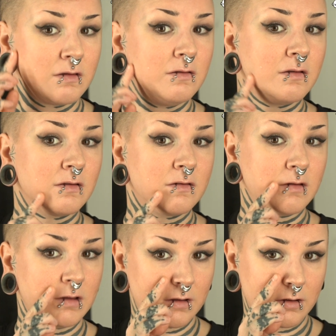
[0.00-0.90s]
You can
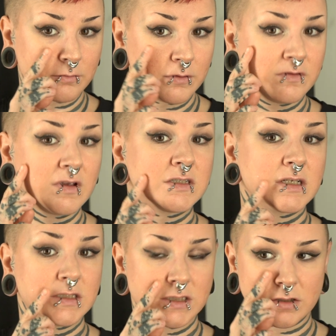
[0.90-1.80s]
see the rosacea
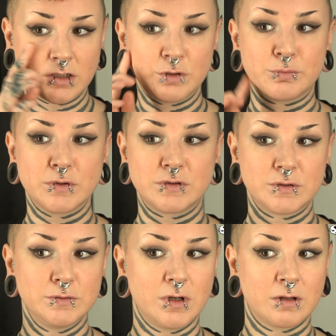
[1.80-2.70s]
is starting to
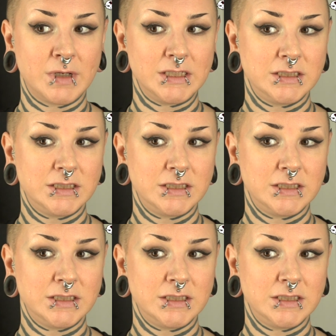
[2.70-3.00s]
protrude on my